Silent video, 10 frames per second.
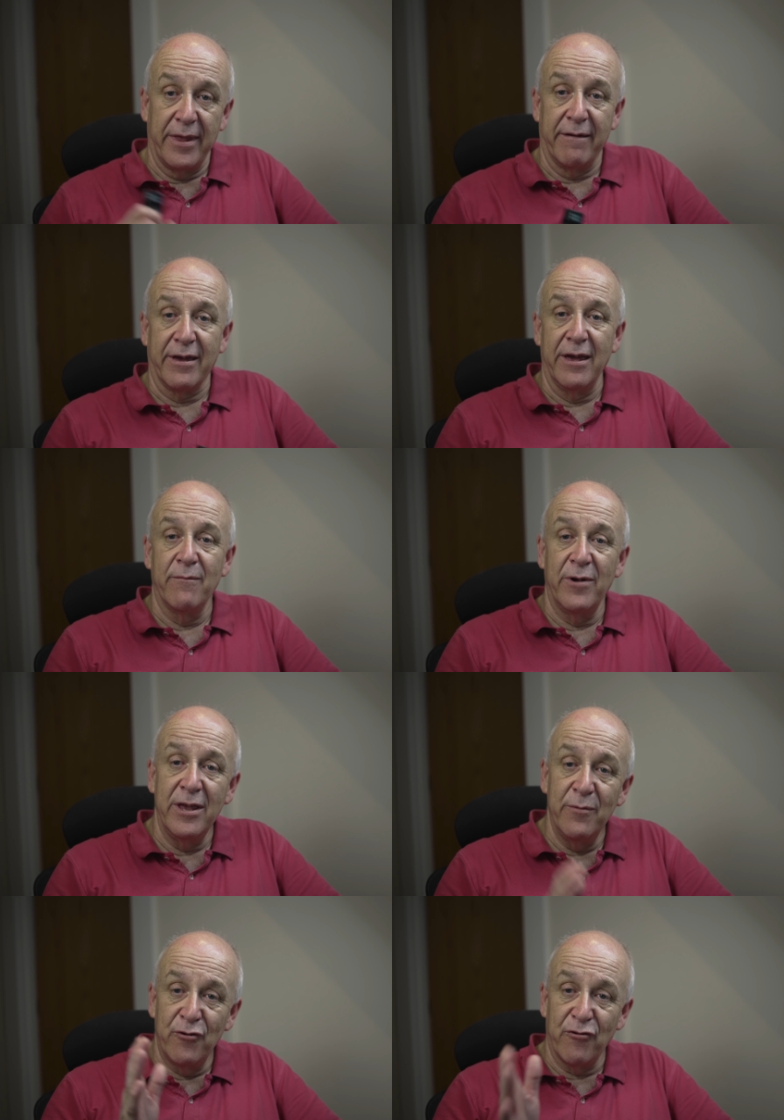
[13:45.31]
Okay, when
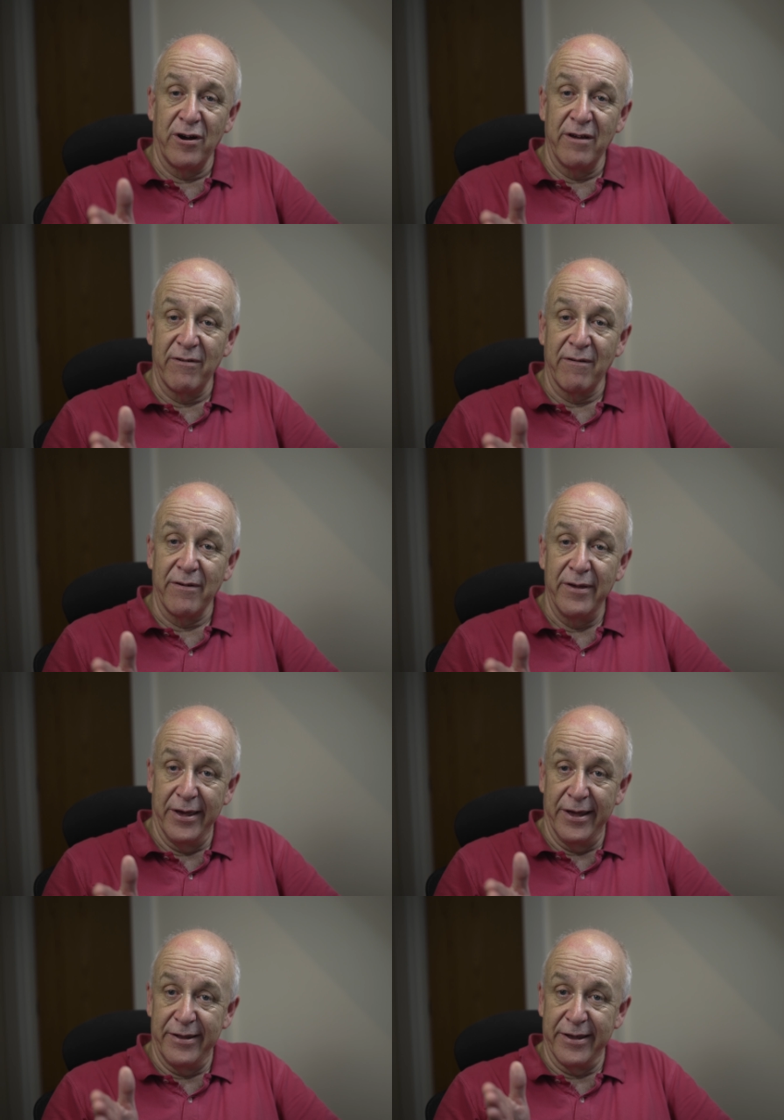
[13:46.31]
you were driving
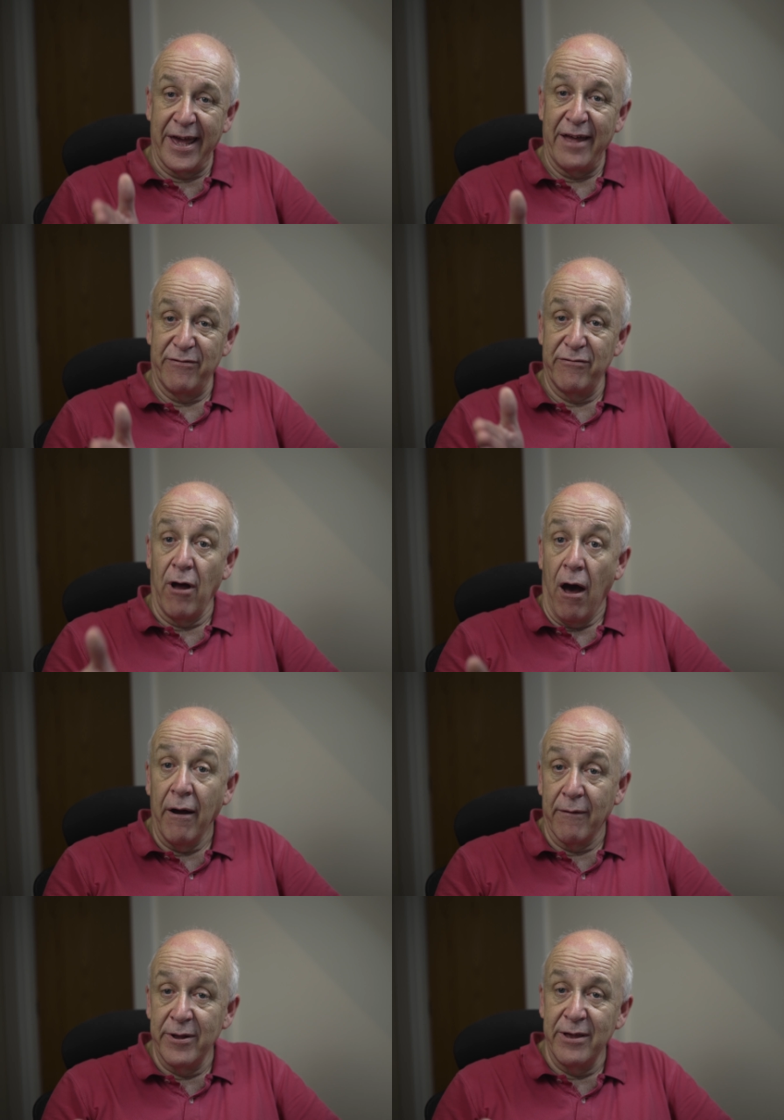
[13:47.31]
to get
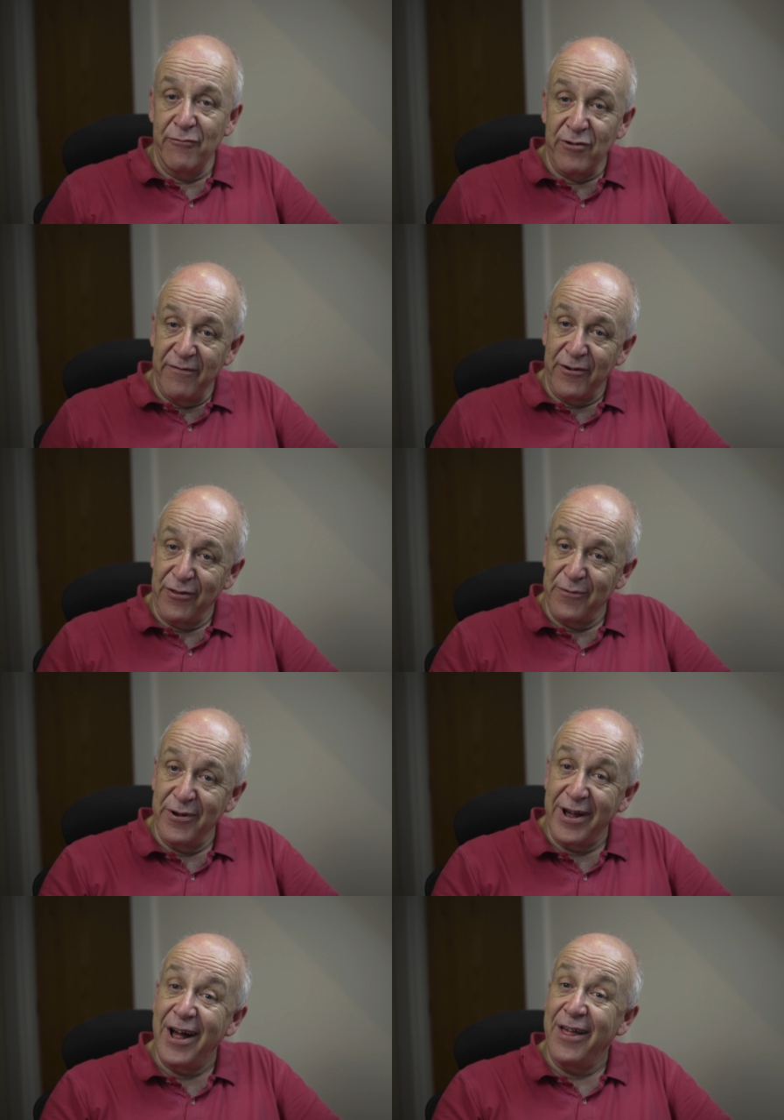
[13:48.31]
stuck, when you were driving on the
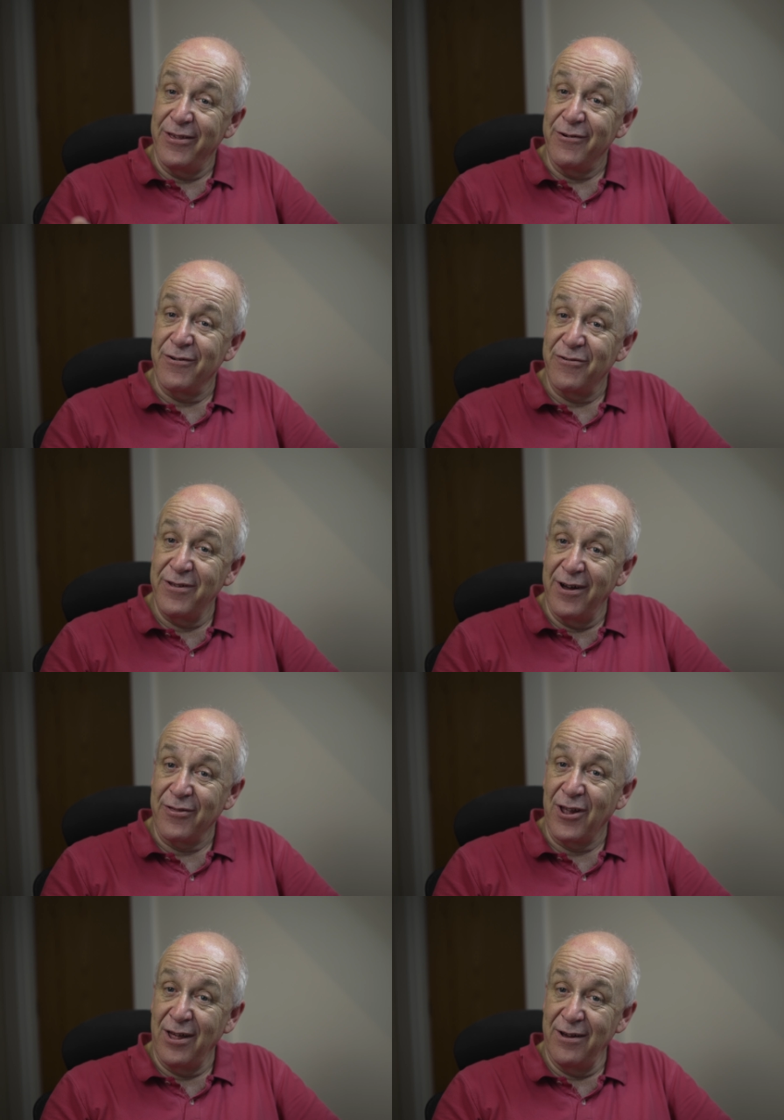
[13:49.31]
route and then you got stuck,
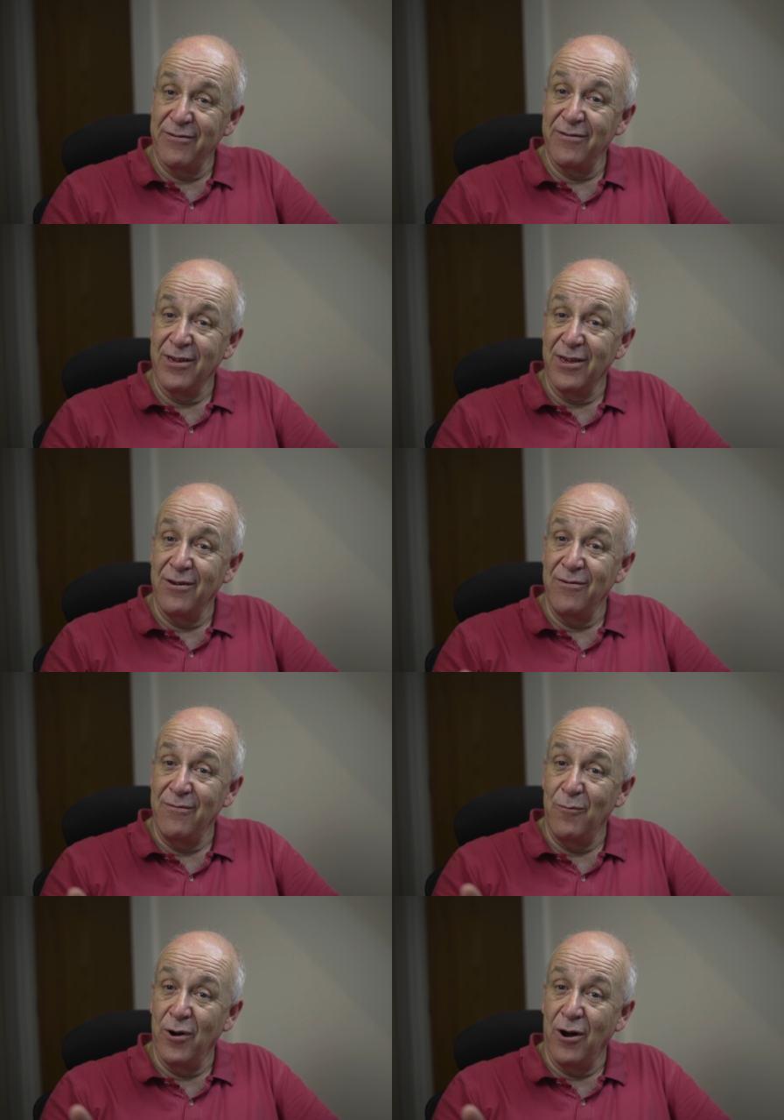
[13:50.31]
the last thing you
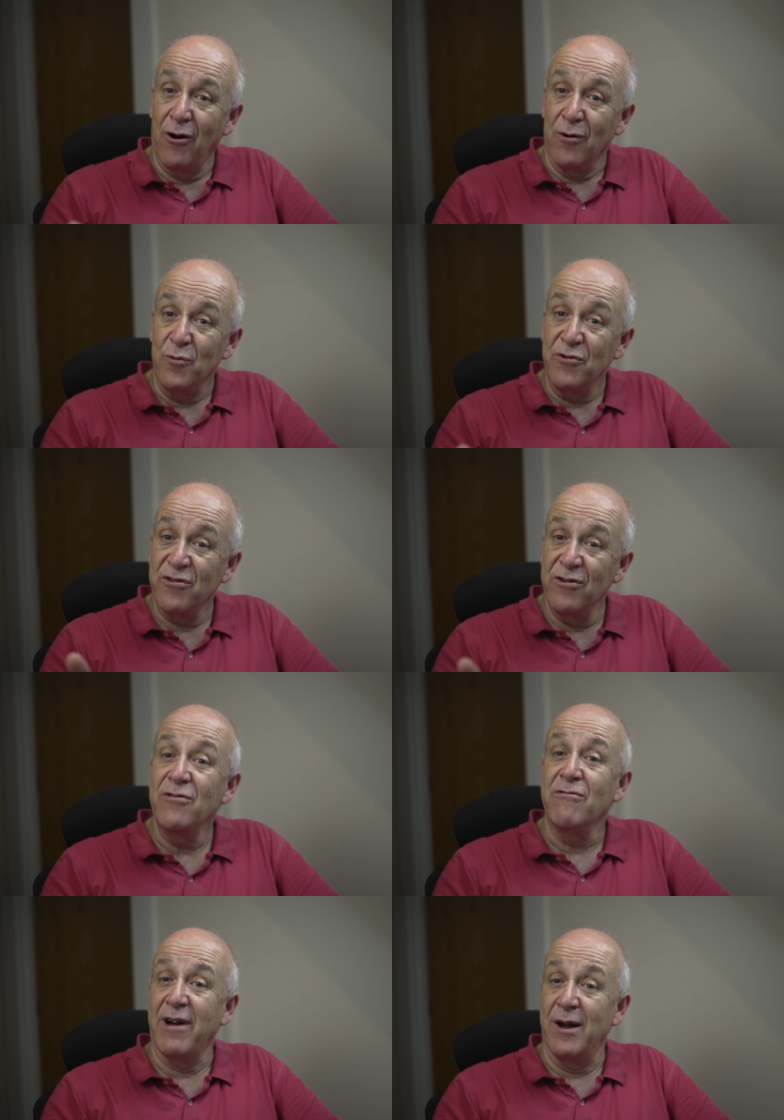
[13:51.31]
were on was
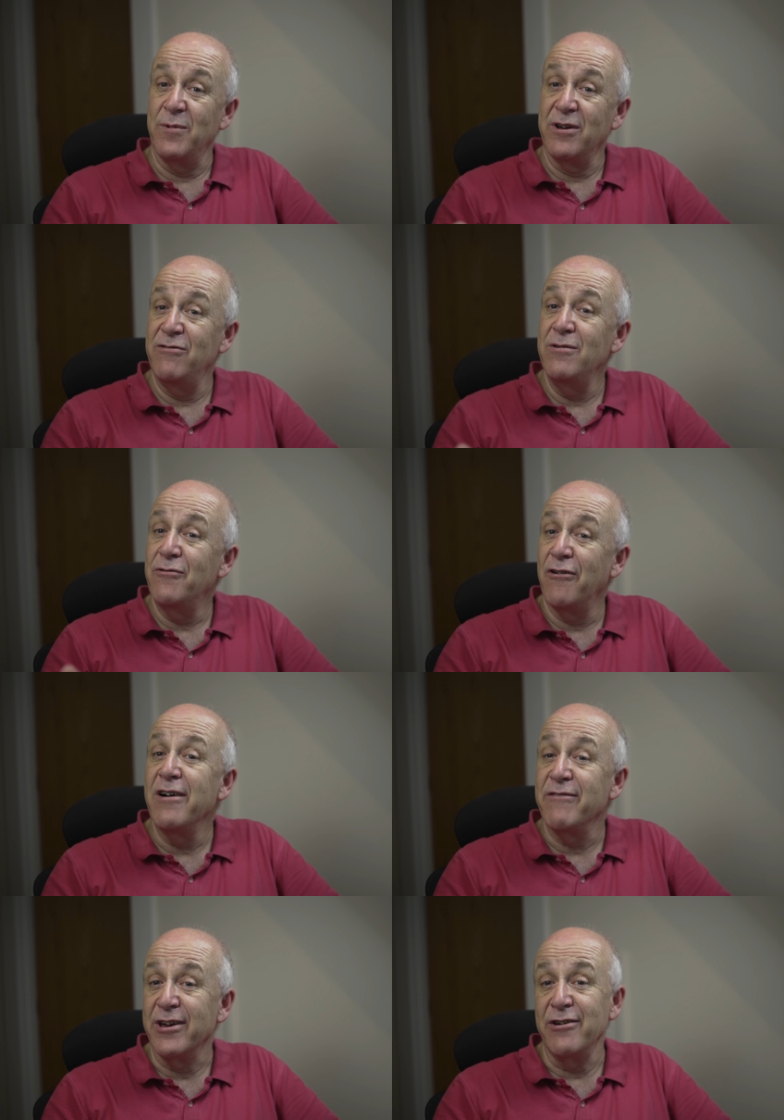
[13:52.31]
good ground because you were
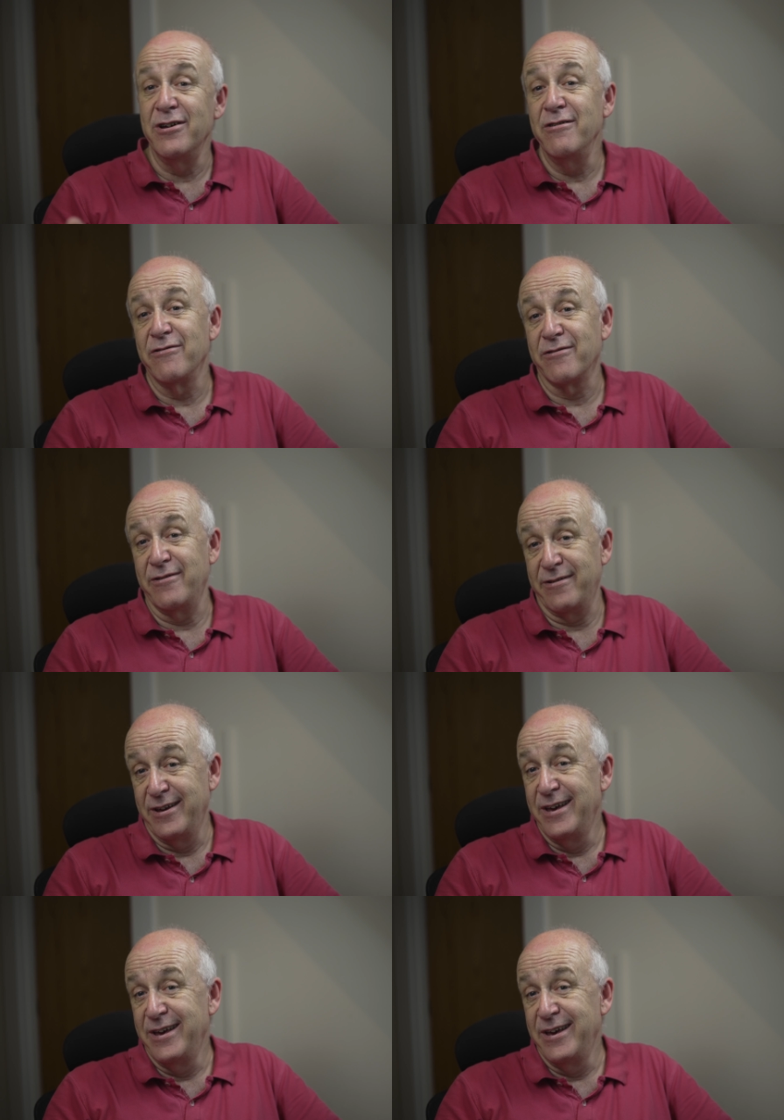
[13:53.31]
driving it, you know it's good.